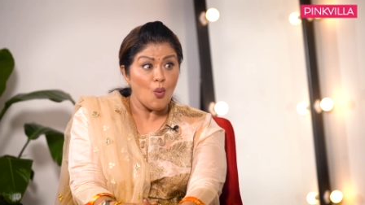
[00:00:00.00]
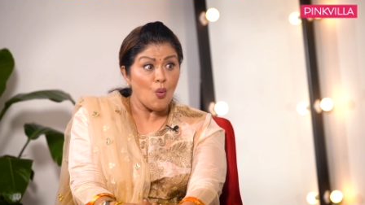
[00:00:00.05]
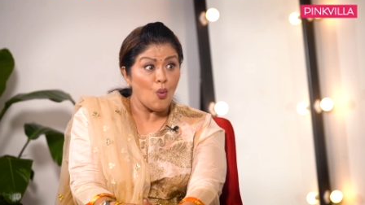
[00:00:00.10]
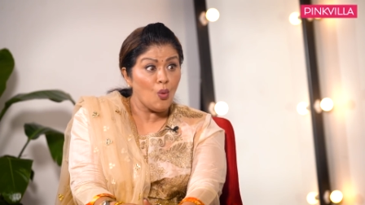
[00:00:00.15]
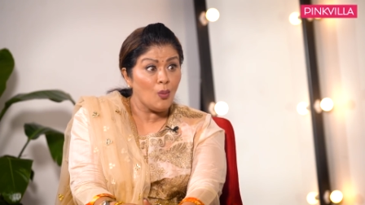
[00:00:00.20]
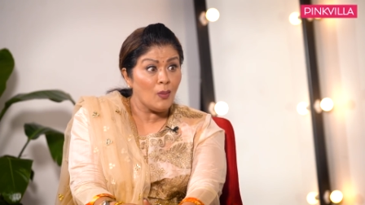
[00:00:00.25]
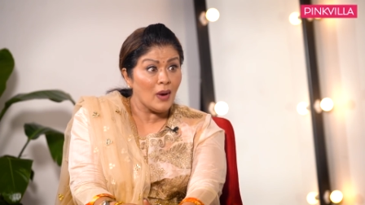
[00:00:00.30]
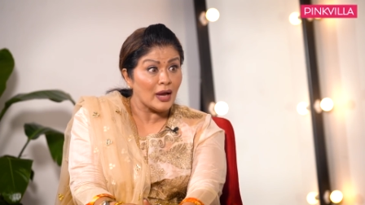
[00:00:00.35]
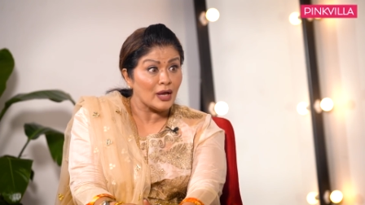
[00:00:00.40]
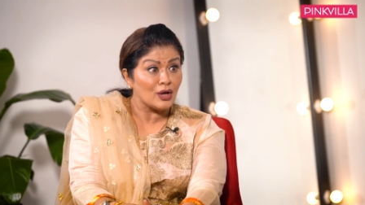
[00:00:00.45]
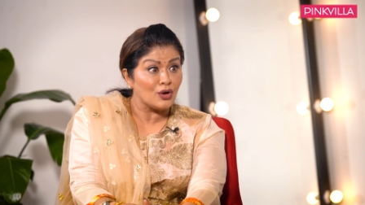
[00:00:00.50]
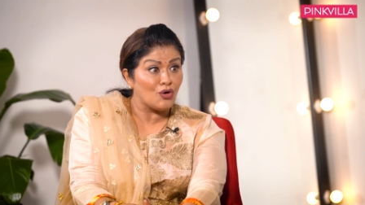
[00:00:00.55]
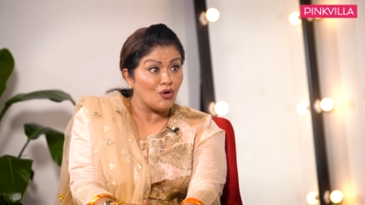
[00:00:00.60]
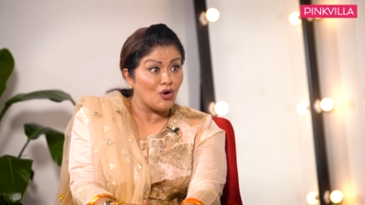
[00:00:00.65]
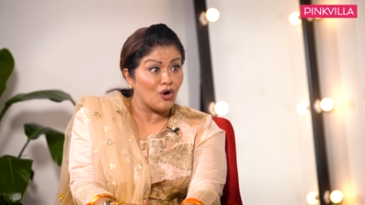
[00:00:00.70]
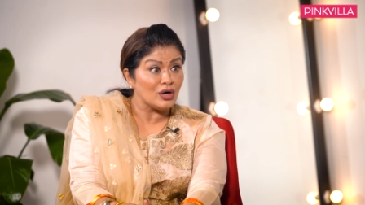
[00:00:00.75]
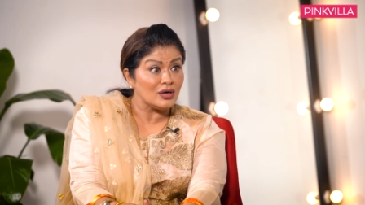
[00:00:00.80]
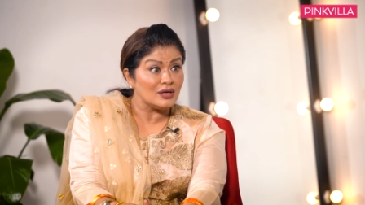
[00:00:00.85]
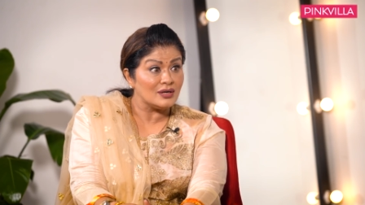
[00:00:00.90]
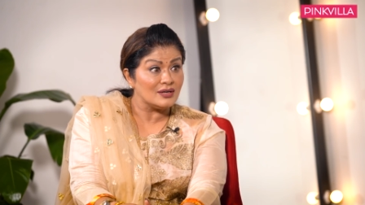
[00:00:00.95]
oh my
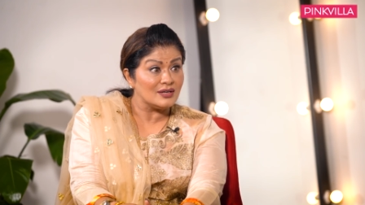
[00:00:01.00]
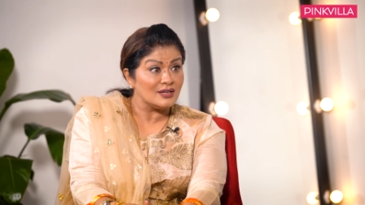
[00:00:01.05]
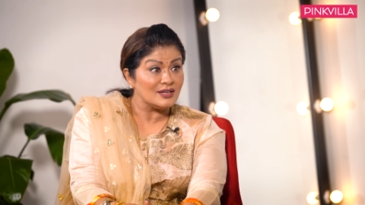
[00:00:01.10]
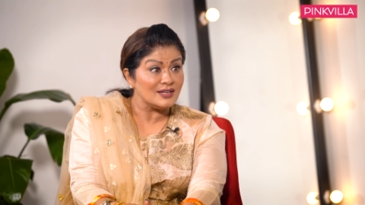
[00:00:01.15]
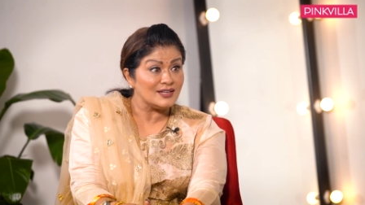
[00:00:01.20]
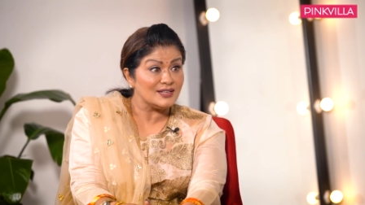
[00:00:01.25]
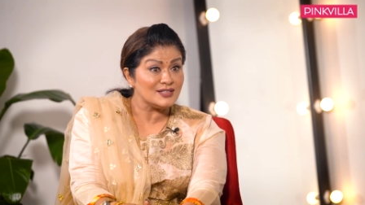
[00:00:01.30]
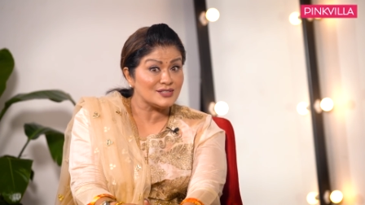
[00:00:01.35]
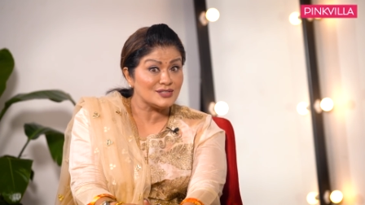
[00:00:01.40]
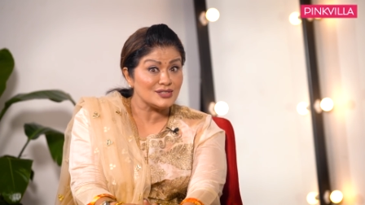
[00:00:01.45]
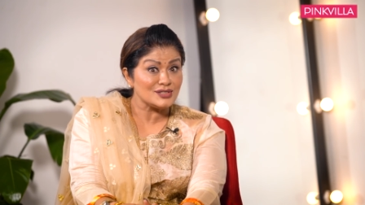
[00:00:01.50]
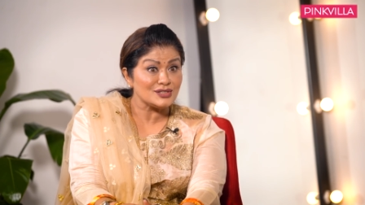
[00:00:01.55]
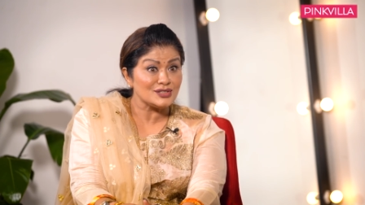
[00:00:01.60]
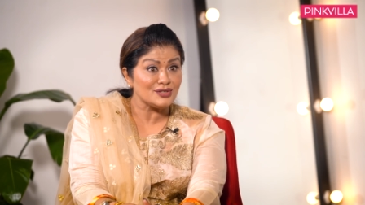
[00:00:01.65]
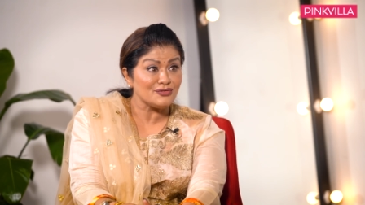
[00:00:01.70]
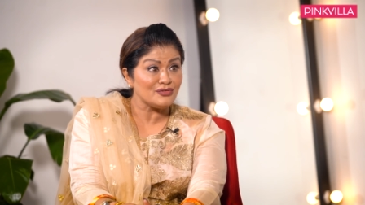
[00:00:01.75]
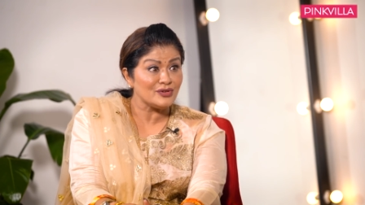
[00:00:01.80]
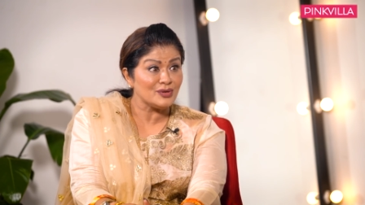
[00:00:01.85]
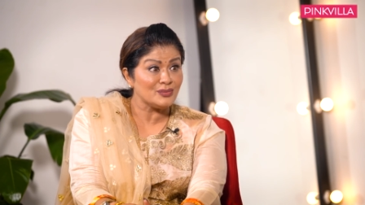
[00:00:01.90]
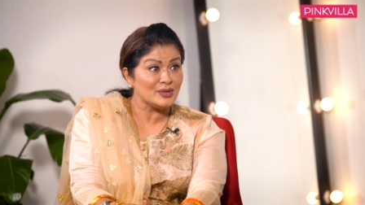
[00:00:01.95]
God, is this
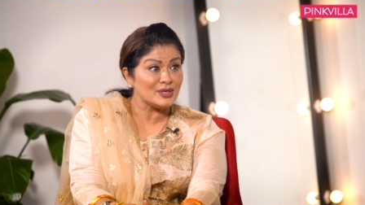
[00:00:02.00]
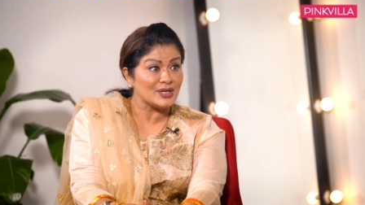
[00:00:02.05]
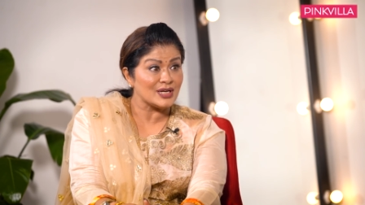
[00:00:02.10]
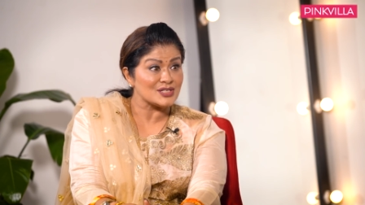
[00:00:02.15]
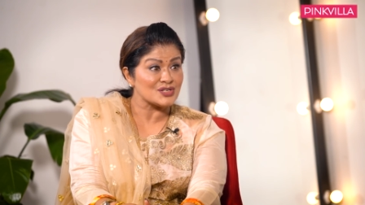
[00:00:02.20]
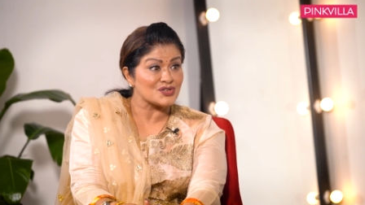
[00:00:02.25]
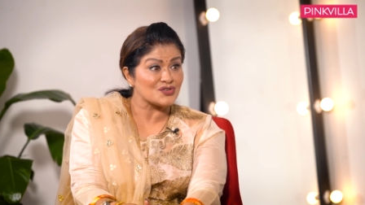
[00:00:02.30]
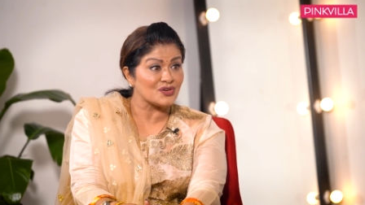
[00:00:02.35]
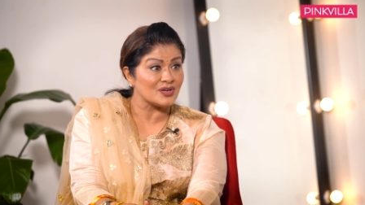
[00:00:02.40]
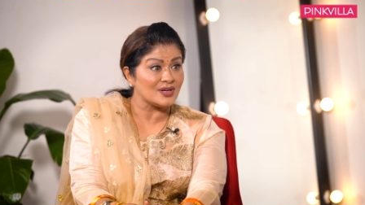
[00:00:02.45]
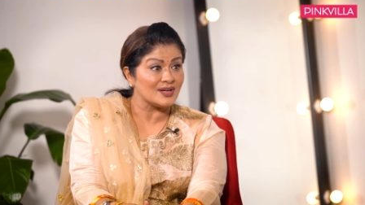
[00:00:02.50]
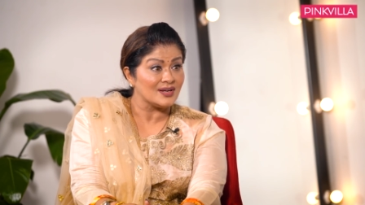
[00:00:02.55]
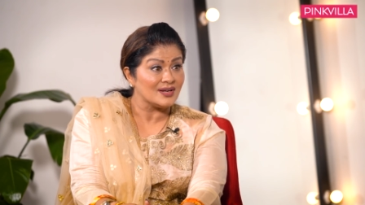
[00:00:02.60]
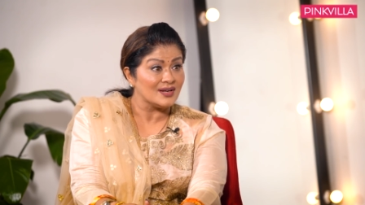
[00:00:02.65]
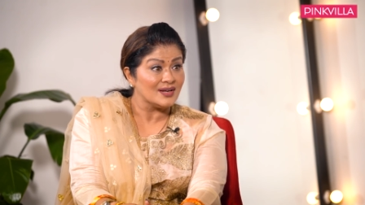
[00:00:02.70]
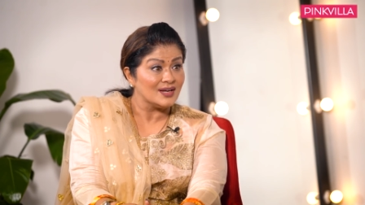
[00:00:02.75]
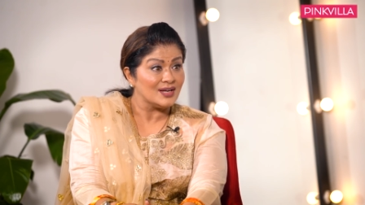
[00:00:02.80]
the film industry?